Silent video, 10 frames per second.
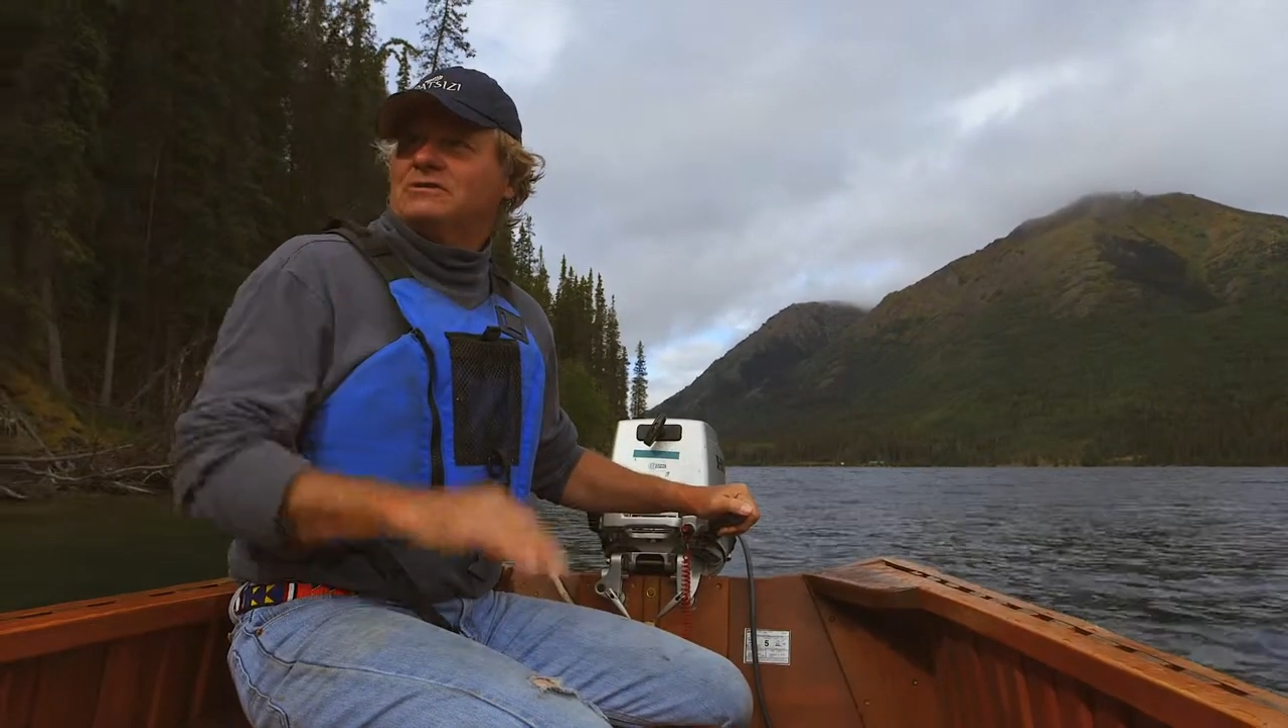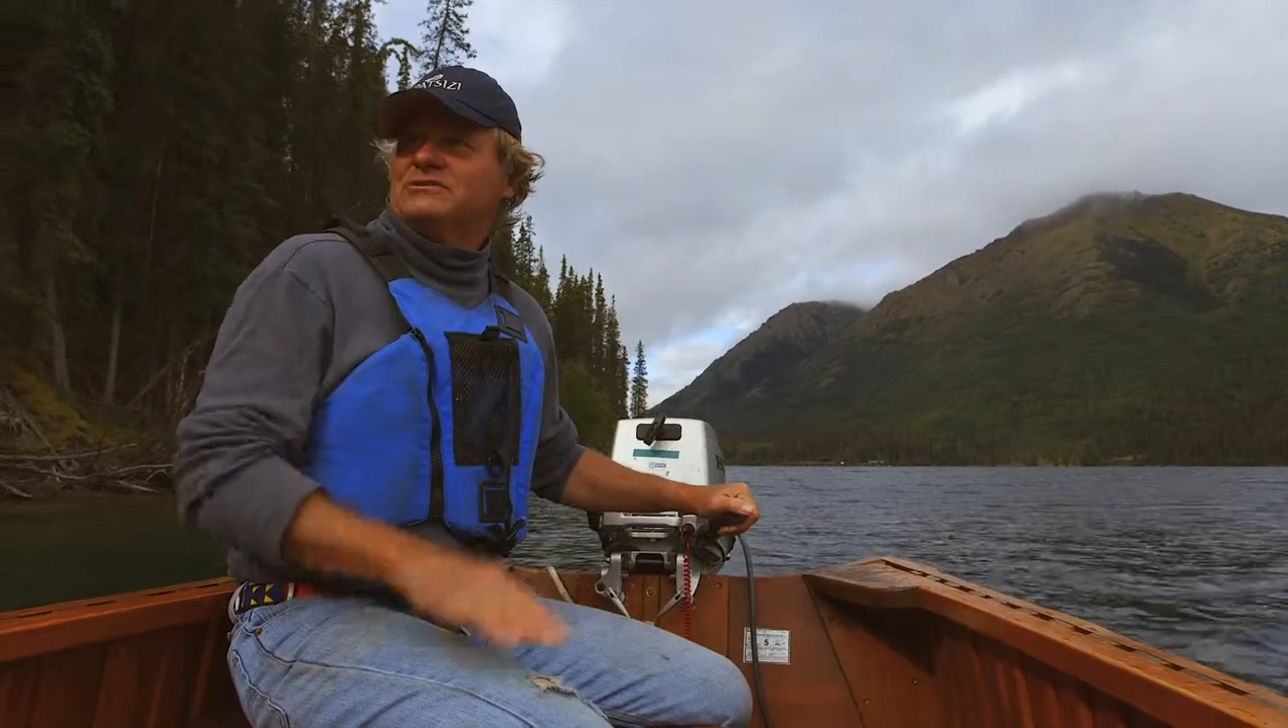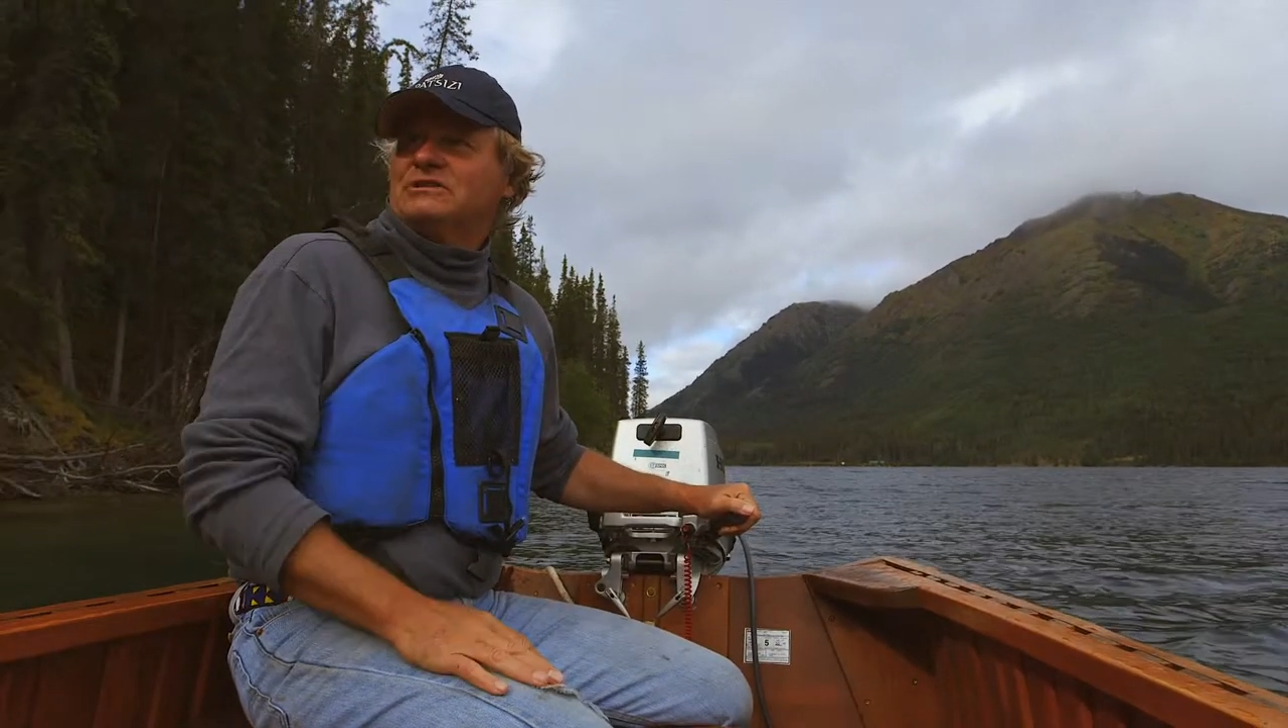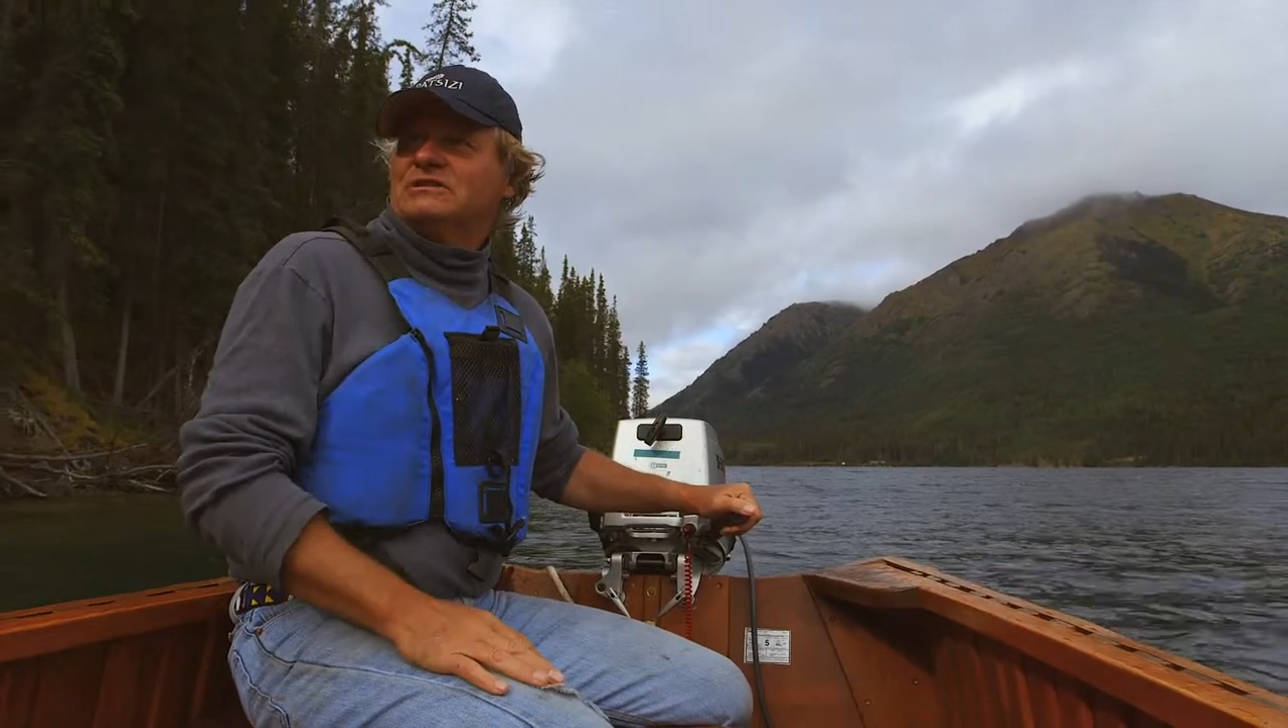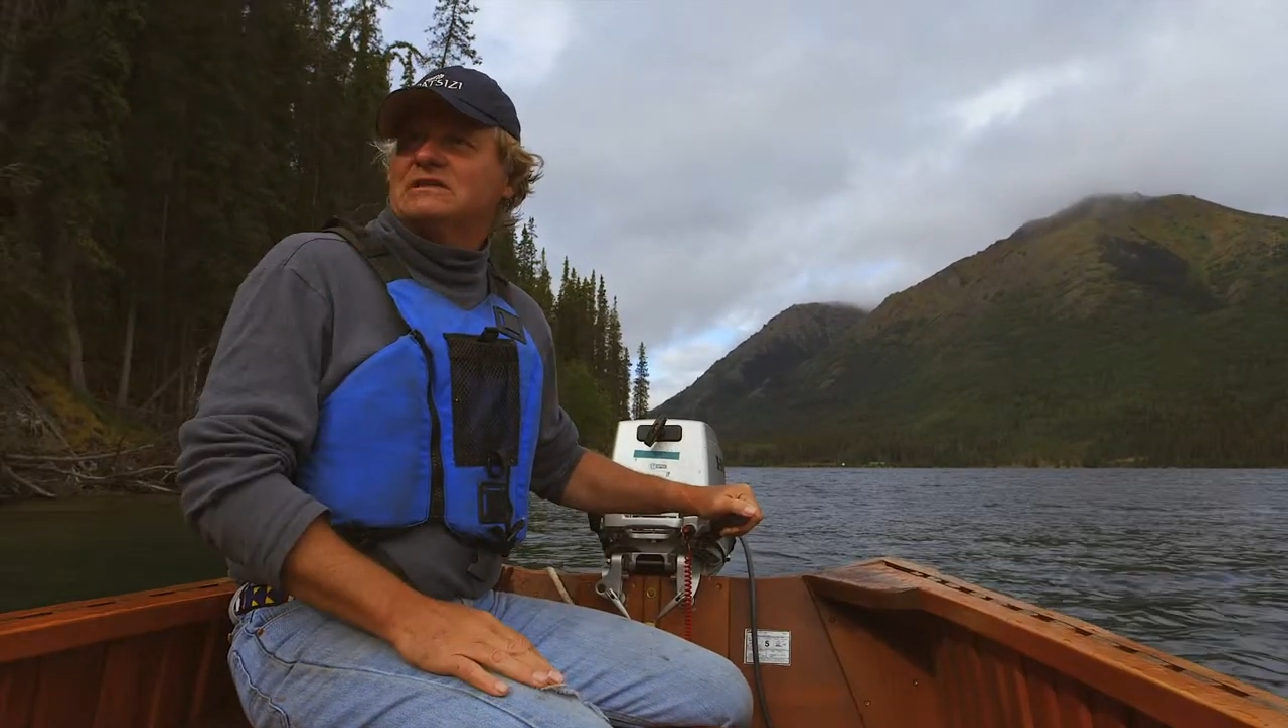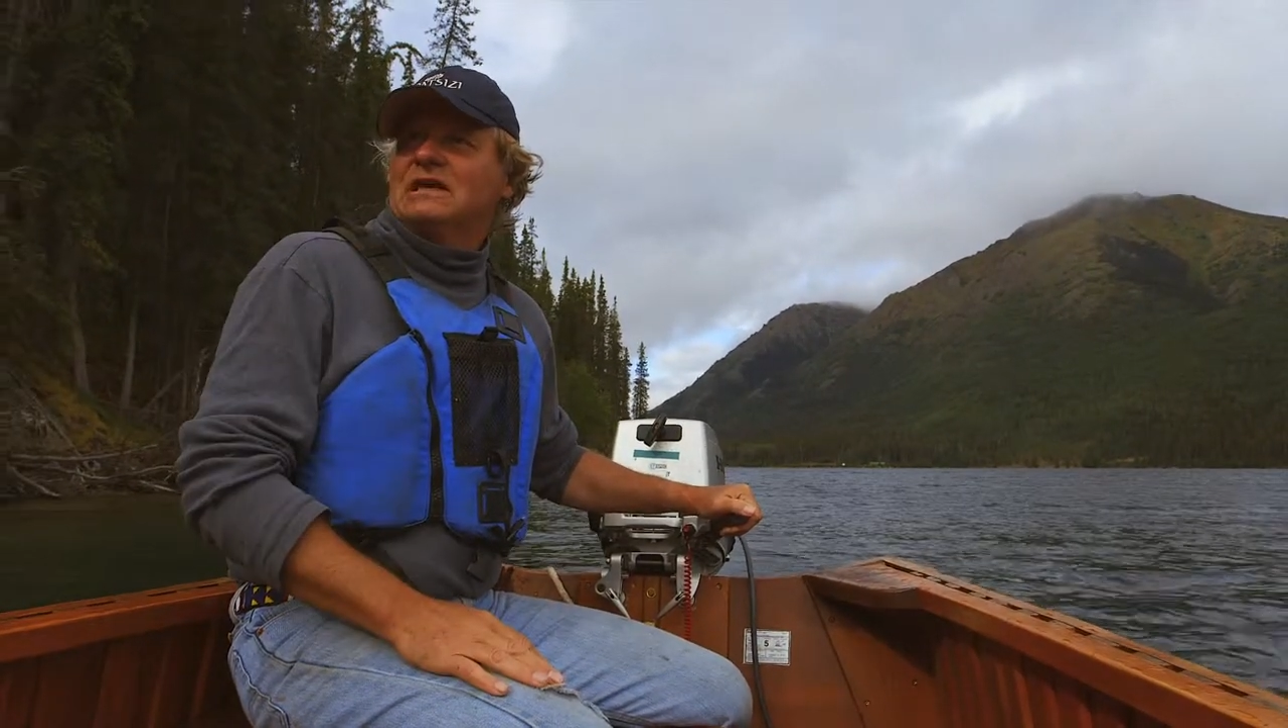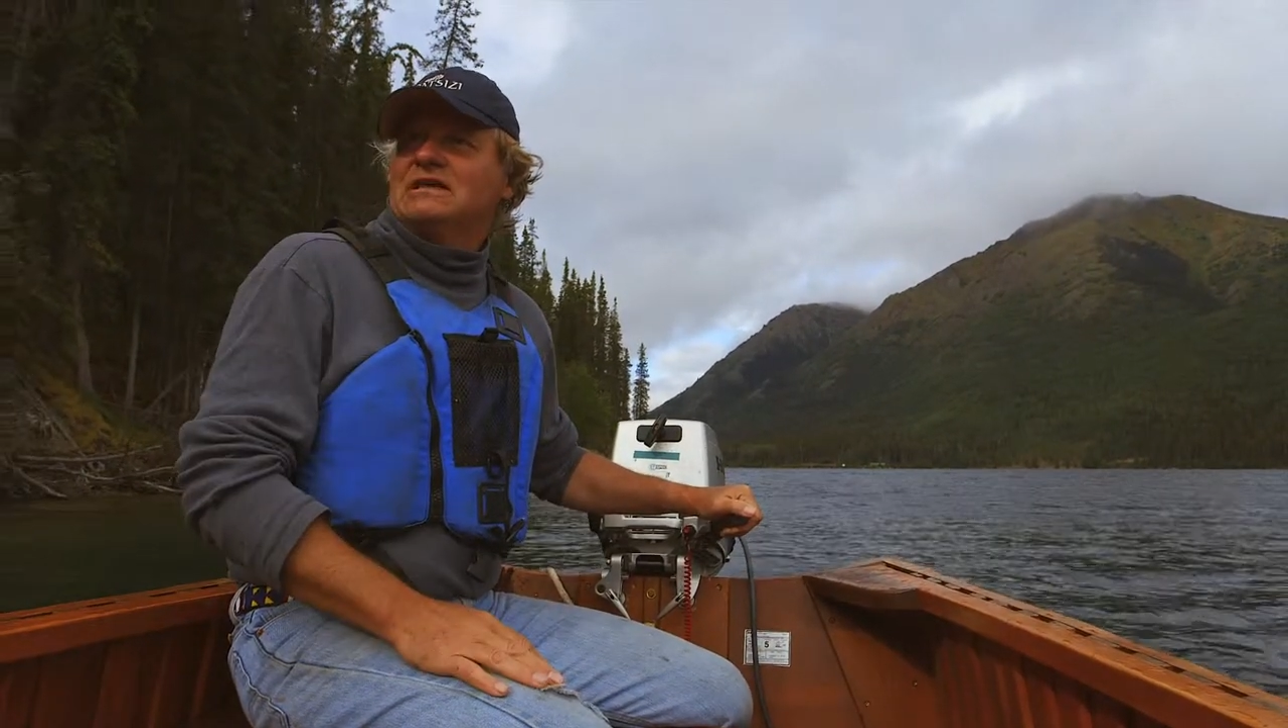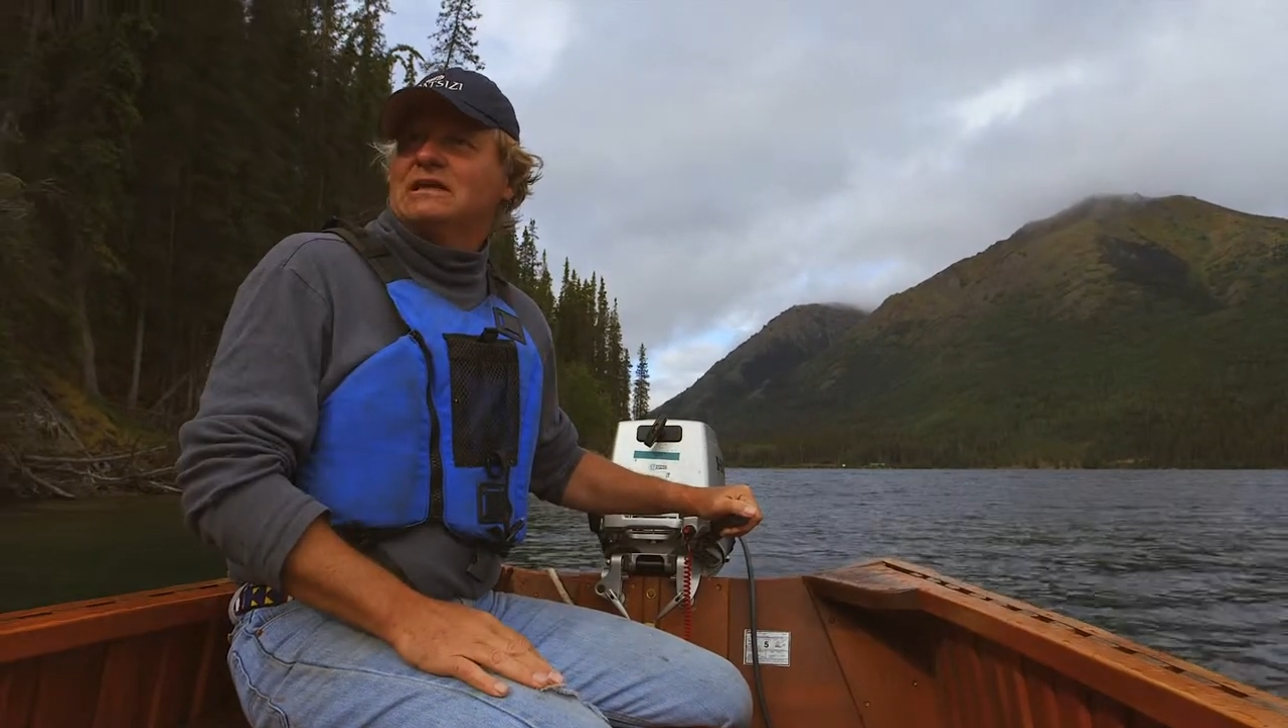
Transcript: and just skate